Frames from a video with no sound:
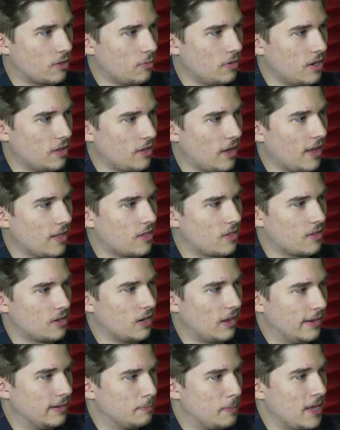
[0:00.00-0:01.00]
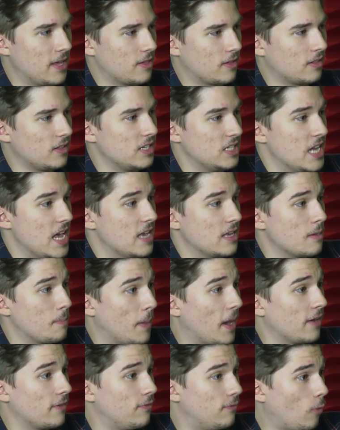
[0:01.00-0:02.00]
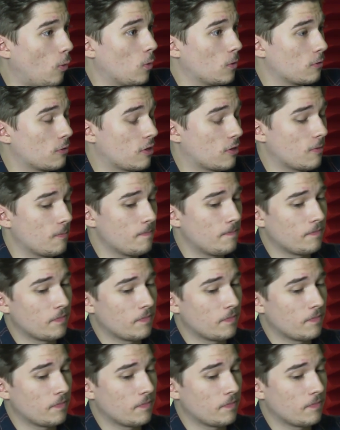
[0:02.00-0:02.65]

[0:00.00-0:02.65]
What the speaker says: so he decides to like basically take it by force.